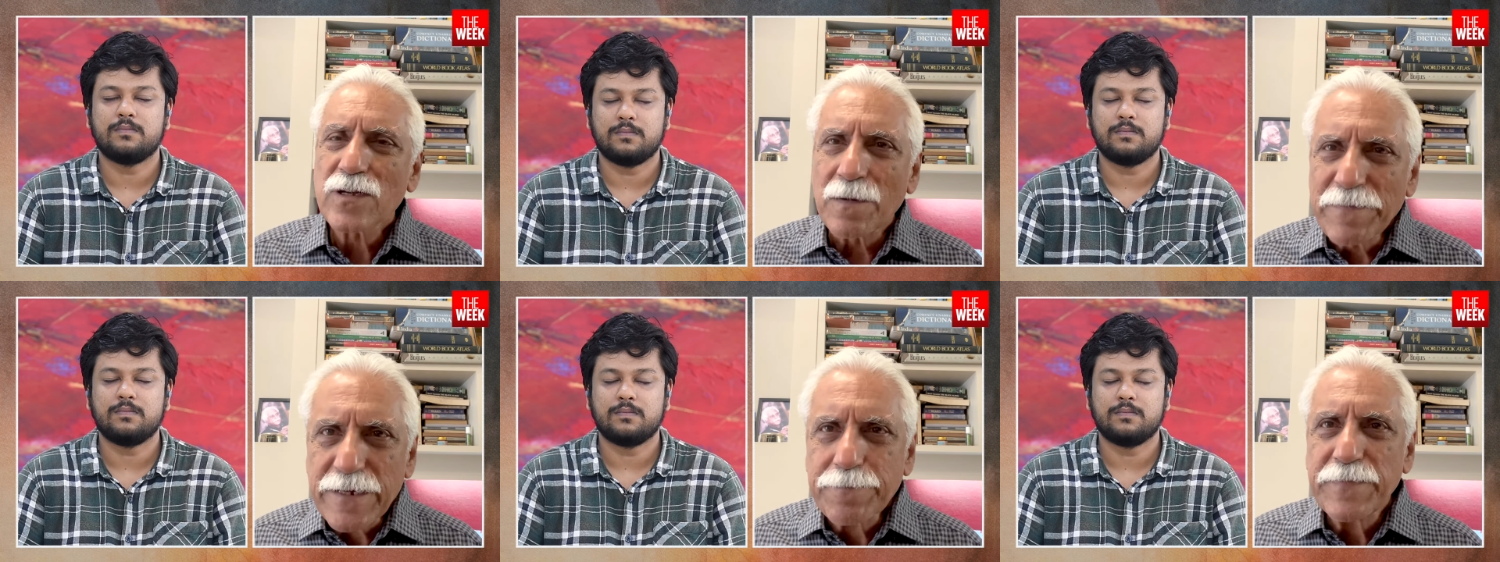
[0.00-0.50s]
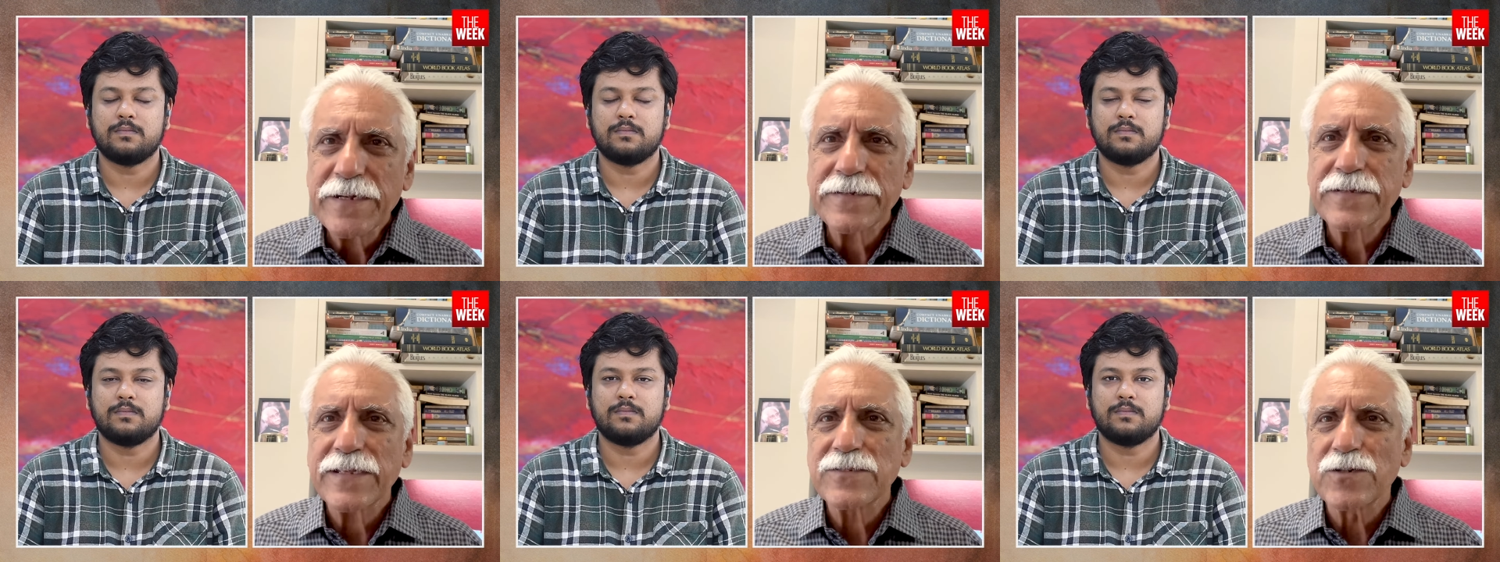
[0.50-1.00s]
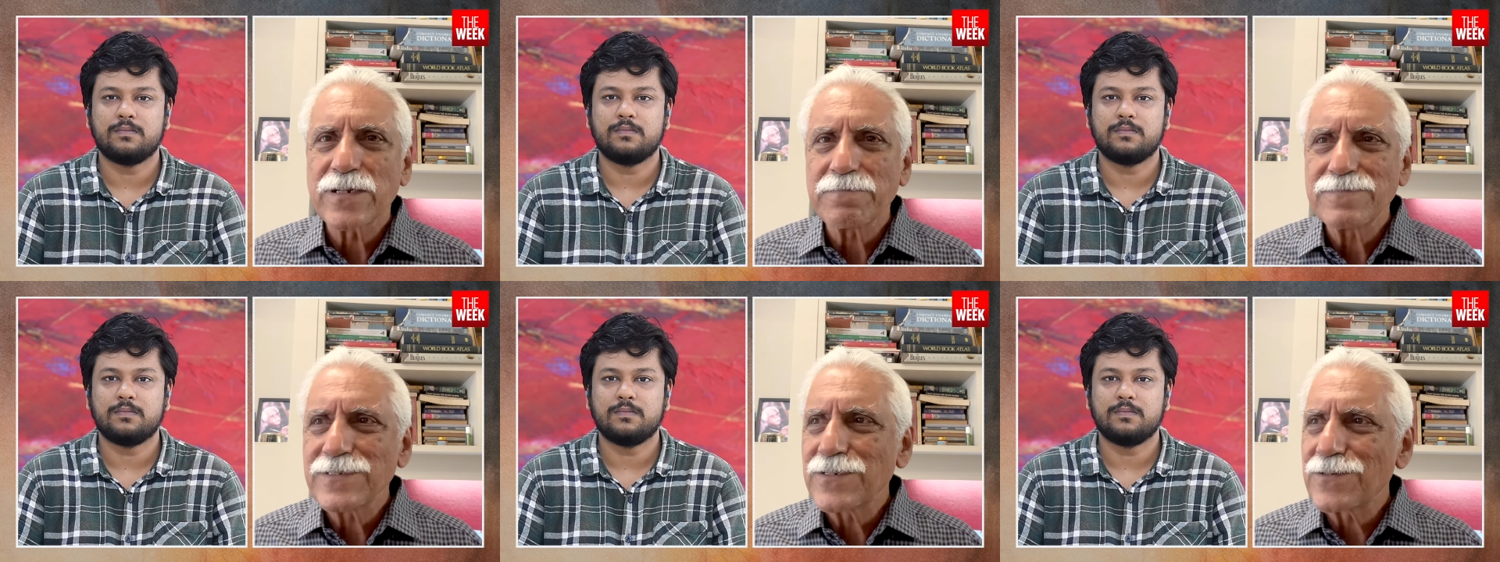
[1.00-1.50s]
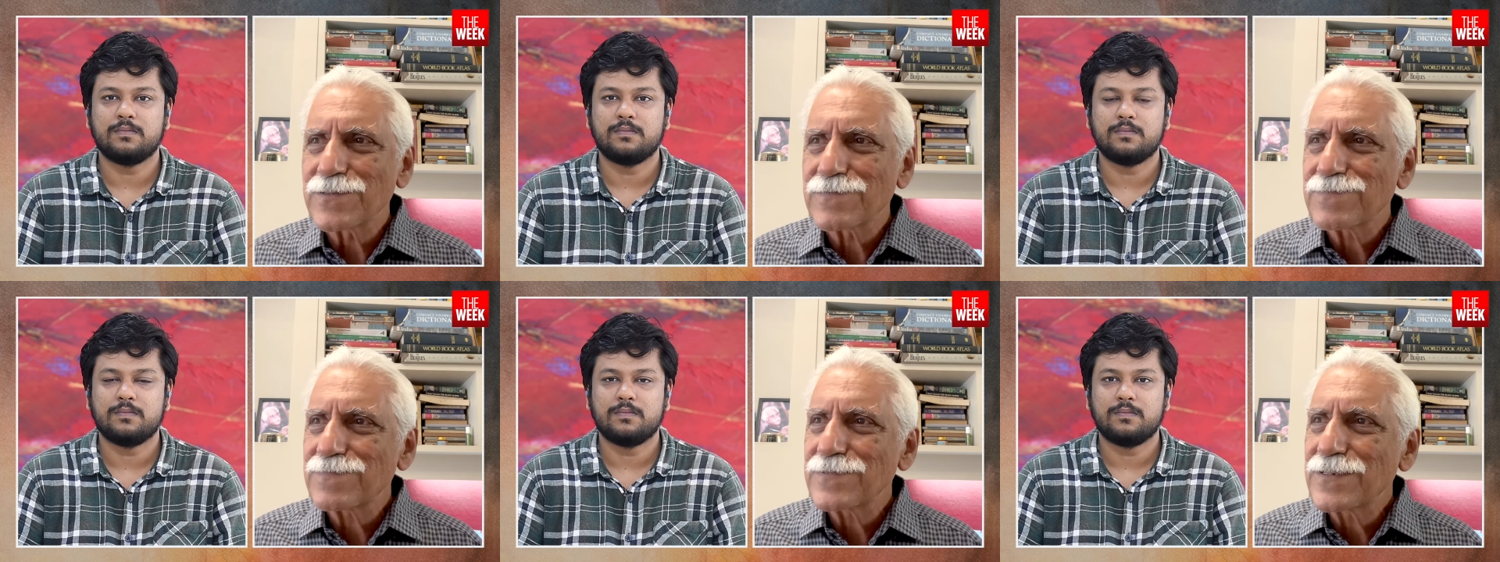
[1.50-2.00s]
Speaker 1: commitment and
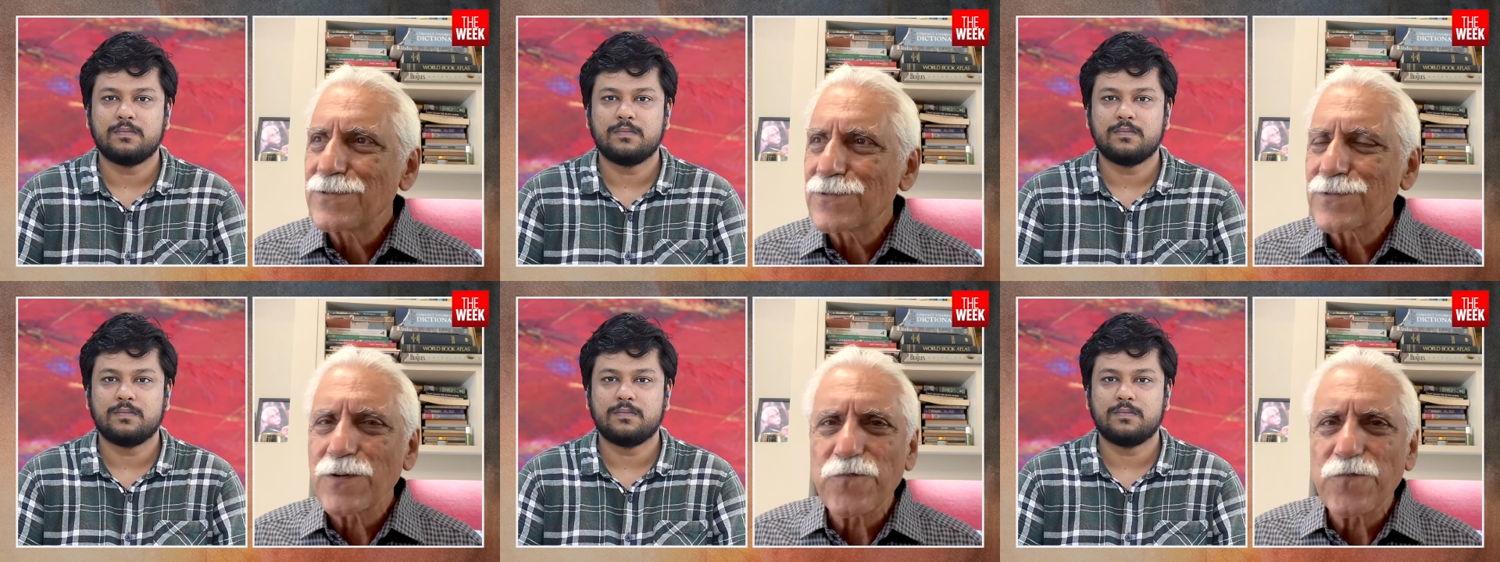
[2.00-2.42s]
your